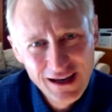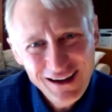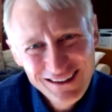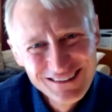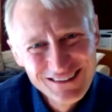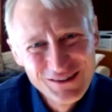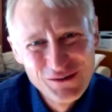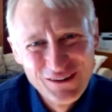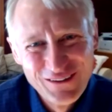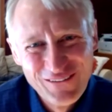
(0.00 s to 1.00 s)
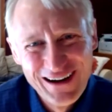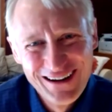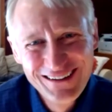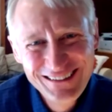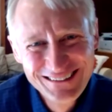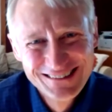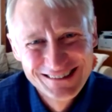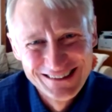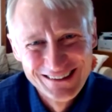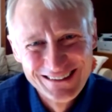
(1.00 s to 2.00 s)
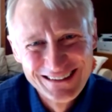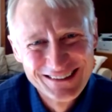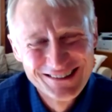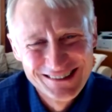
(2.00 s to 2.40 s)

yeah, a, a while. So it's,